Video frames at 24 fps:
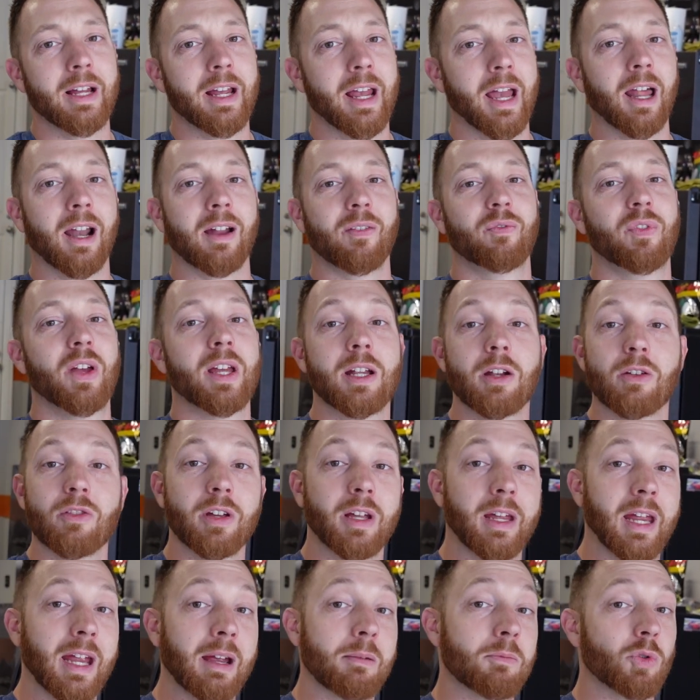And I figure the
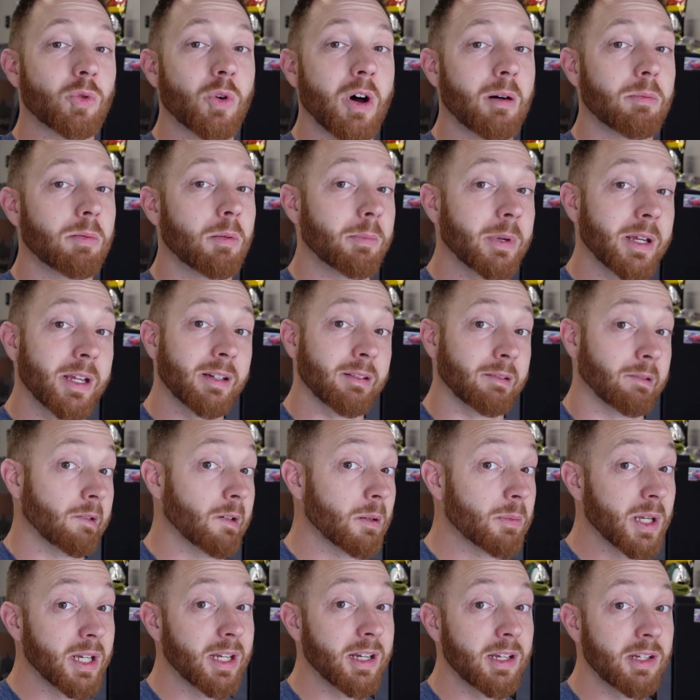cam swap will be a
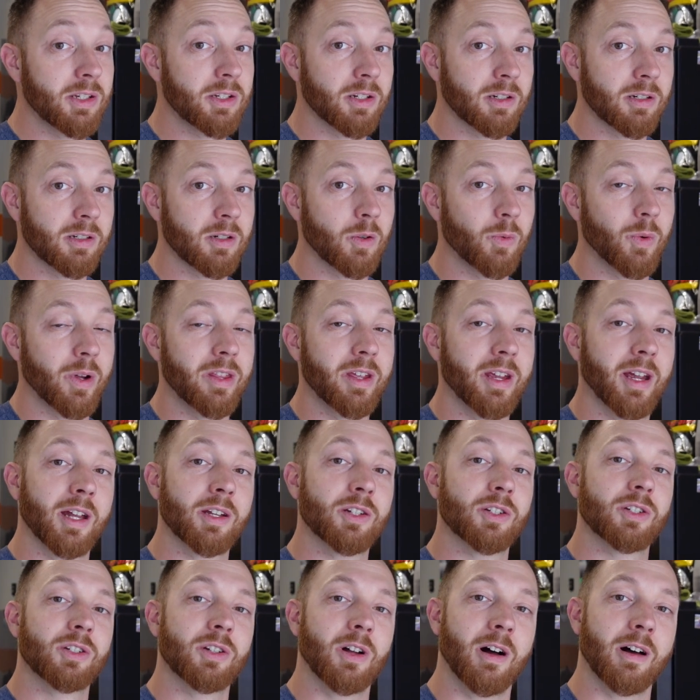little bit easier with the
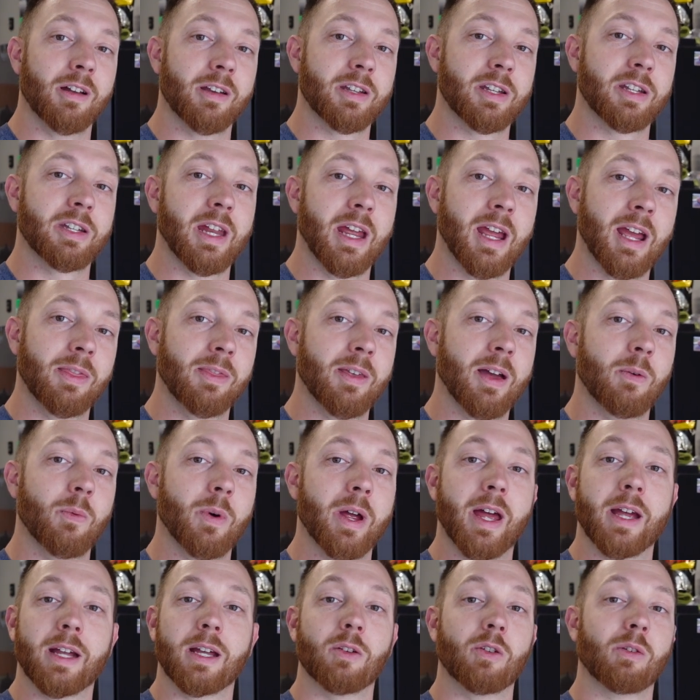engine on a stand. That
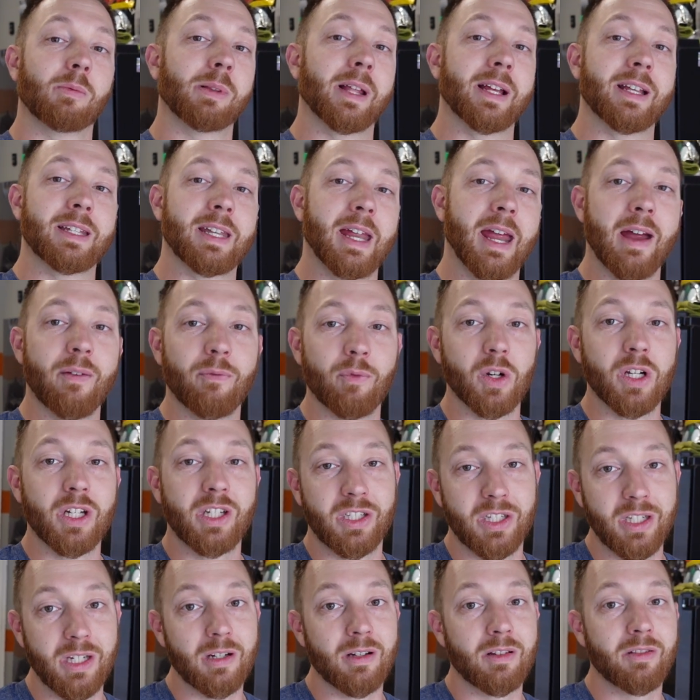way I can replace every
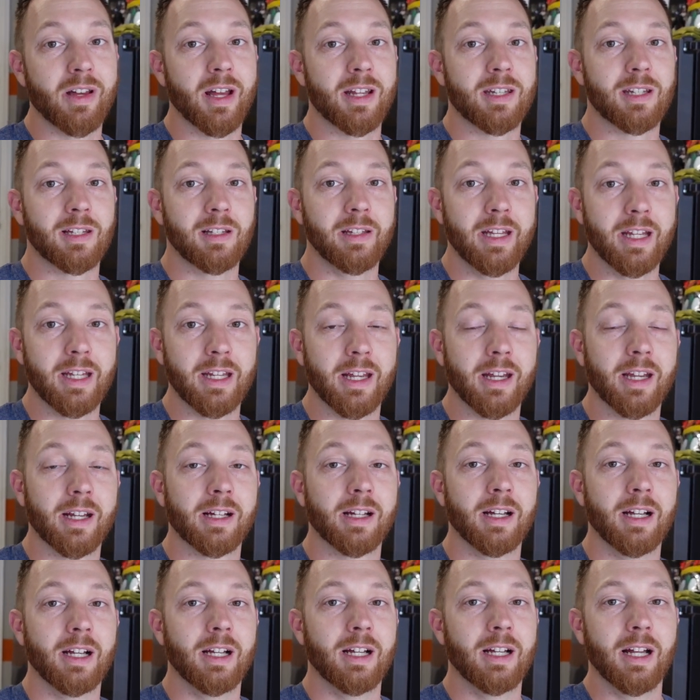seal that's
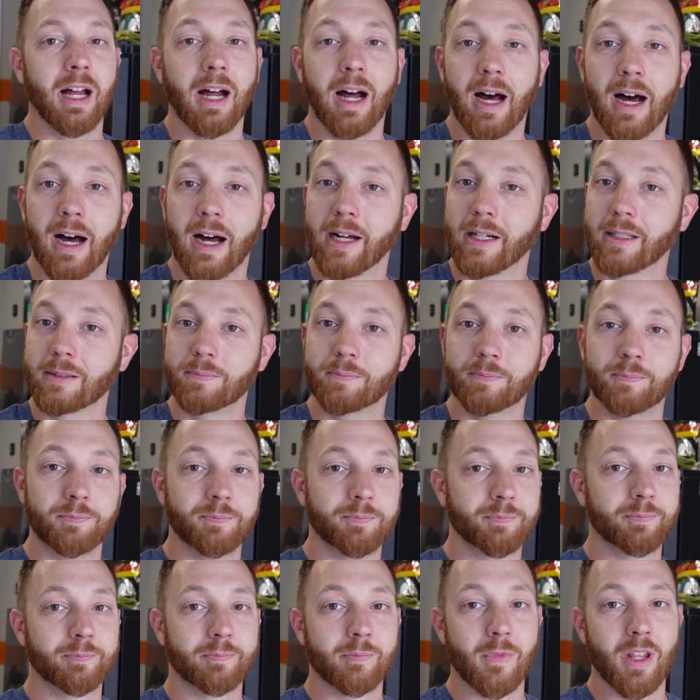leaking,
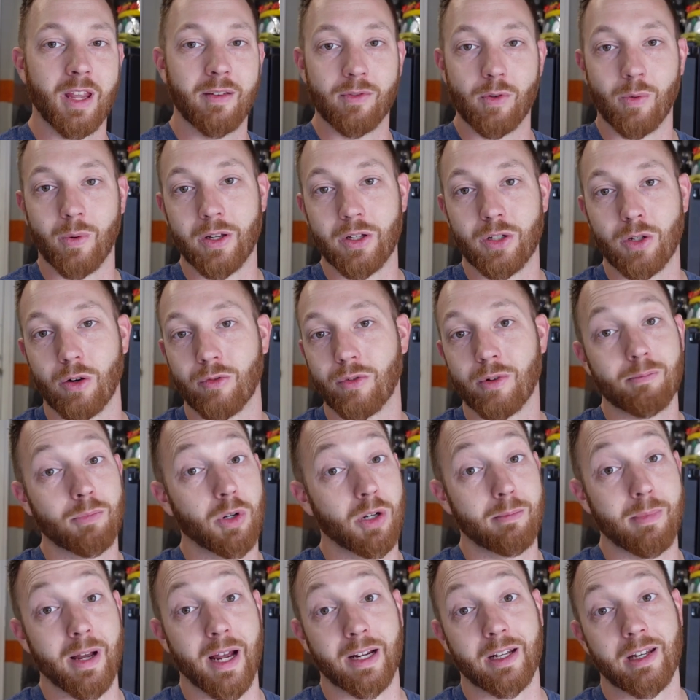give it once over and
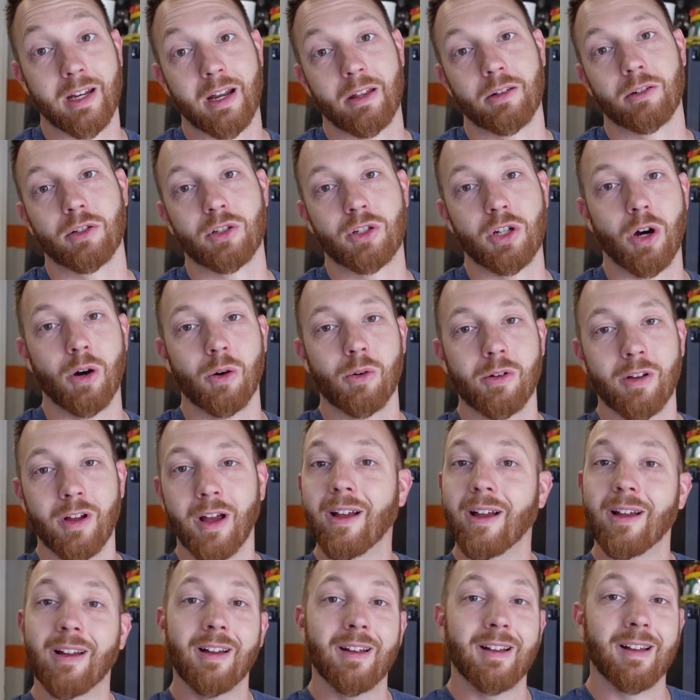put it back together. So
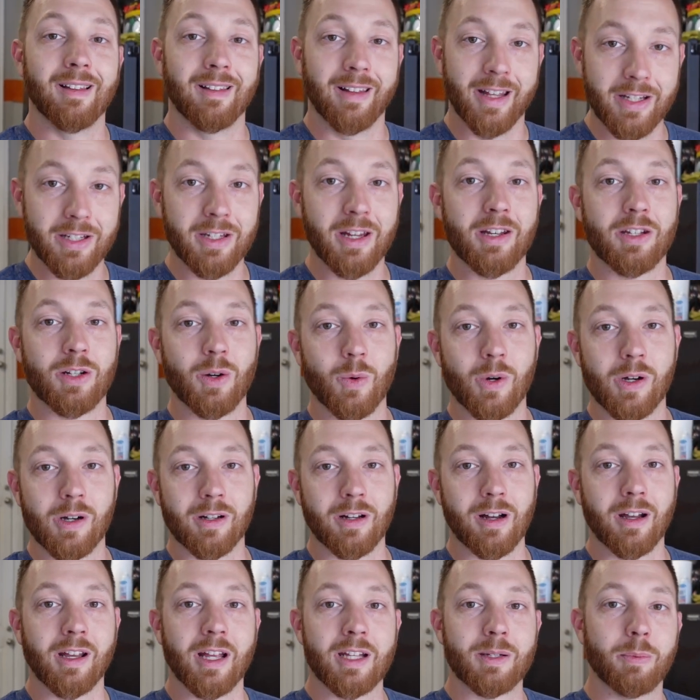let's get to
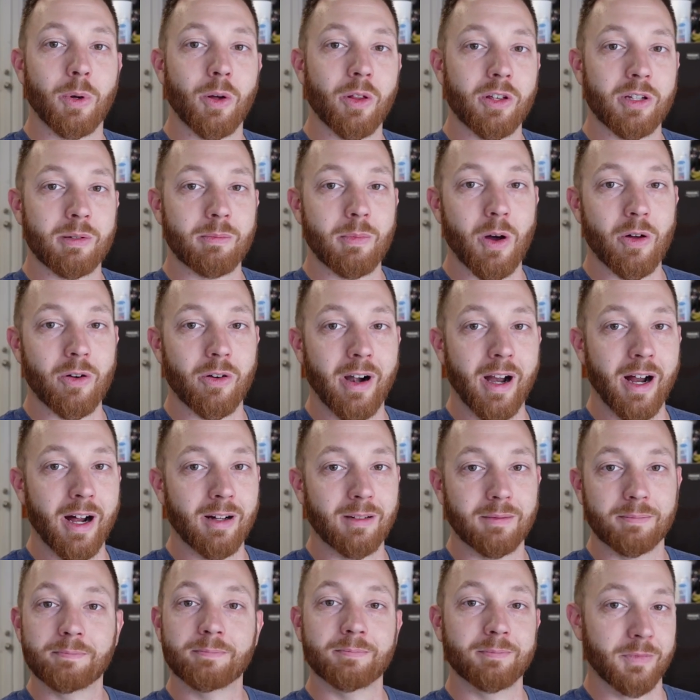work. Let's pull this motor
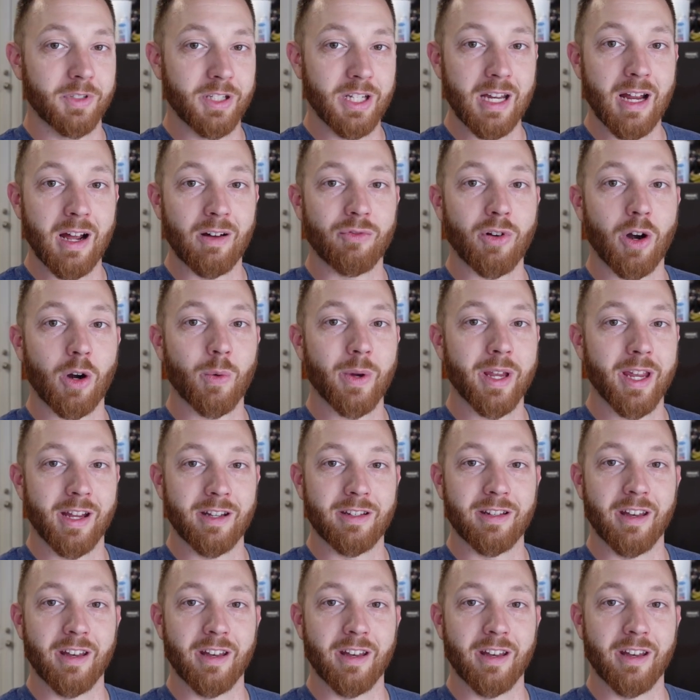out, see how far we get